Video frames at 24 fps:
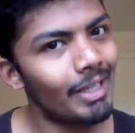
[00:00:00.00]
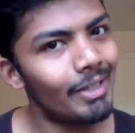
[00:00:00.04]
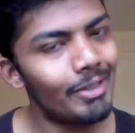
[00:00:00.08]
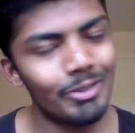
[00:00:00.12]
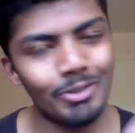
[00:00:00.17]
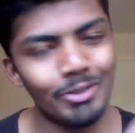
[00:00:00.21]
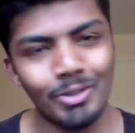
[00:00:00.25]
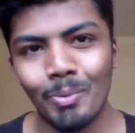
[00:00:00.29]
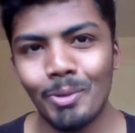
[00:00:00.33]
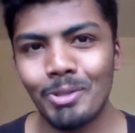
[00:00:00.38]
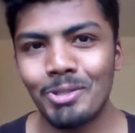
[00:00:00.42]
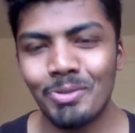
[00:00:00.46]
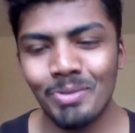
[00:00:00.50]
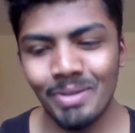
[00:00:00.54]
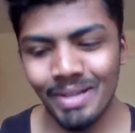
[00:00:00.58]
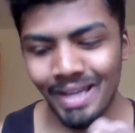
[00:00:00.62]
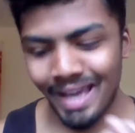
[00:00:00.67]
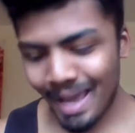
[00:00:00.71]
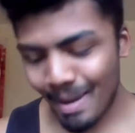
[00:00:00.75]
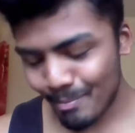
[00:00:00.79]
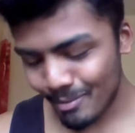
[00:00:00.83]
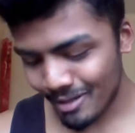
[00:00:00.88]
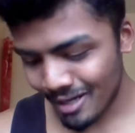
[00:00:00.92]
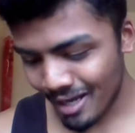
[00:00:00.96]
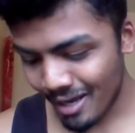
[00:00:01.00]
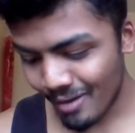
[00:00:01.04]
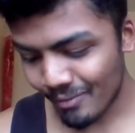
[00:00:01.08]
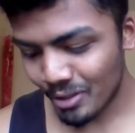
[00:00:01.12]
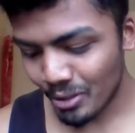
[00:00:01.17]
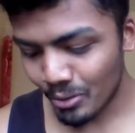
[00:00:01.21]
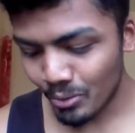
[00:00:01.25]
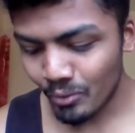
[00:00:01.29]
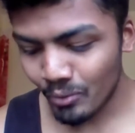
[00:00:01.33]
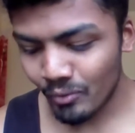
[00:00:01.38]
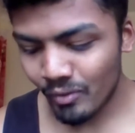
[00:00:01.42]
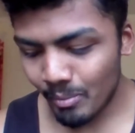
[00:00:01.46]
you know what's going to happen
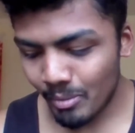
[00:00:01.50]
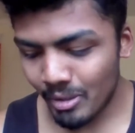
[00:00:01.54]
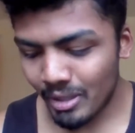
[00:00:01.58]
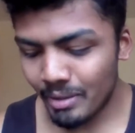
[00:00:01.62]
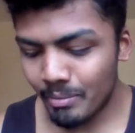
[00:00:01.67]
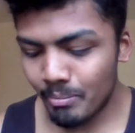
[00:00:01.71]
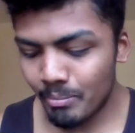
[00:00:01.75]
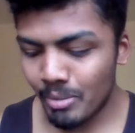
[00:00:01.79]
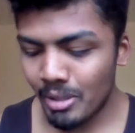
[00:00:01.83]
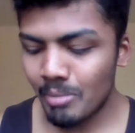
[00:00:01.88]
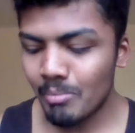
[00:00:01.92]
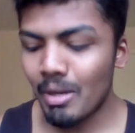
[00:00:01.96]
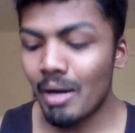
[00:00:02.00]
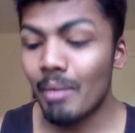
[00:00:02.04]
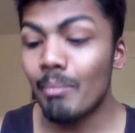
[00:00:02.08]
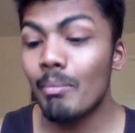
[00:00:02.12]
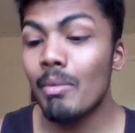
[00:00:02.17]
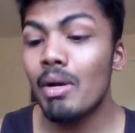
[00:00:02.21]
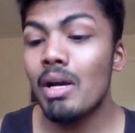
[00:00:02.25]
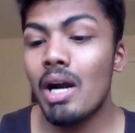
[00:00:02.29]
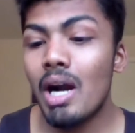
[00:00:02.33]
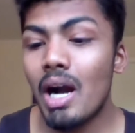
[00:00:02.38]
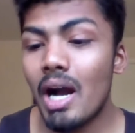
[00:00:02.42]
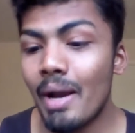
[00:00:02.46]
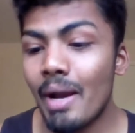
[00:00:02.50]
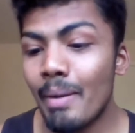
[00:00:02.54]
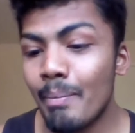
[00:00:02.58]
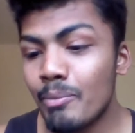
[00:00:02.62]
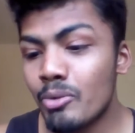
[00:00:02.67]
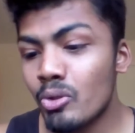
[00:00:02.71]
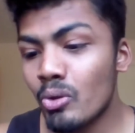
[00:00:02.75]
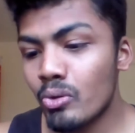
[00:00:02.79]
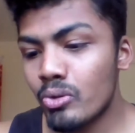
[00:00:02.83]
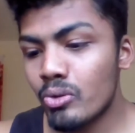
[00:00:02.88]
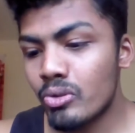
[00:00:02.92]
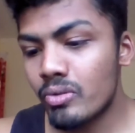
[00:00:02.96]
after Luffy beat Big Mom? I'm
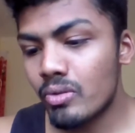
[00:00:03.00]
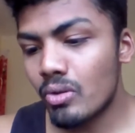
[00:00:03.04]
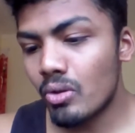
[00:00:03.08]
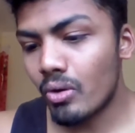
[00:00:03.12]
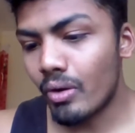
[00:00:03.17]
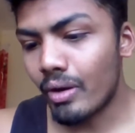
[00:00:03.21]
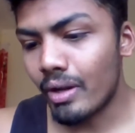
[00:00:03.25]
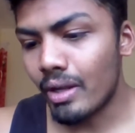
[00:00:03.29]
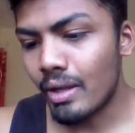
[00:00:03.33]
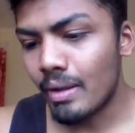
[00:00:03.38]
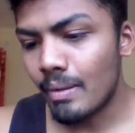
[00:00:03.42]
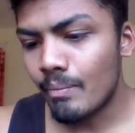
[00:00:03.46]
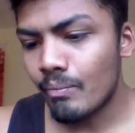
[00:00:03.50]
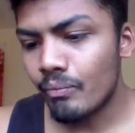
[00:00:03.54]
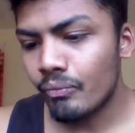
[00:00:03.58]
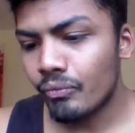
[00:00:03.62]
so sorry.